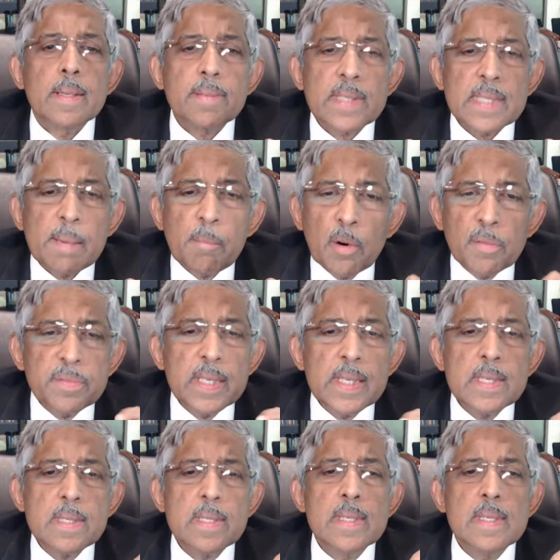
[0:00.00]
some of
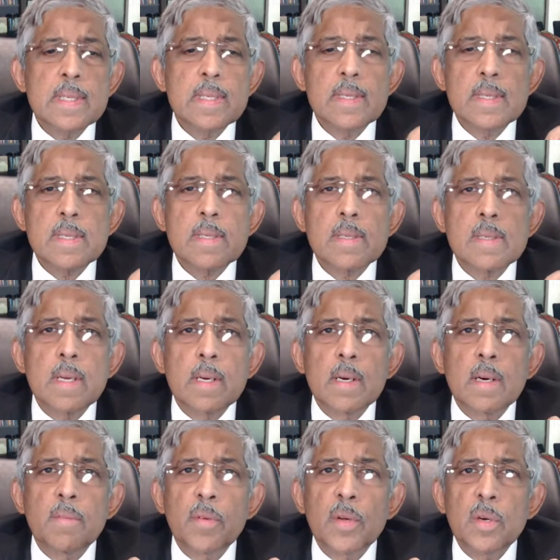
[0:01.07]
these diseases,
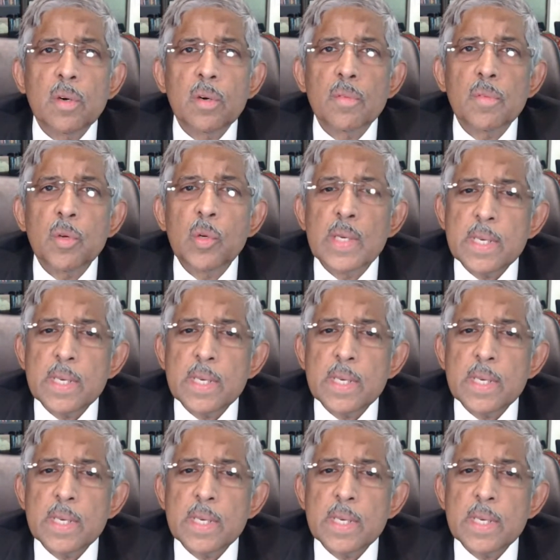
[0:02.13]
you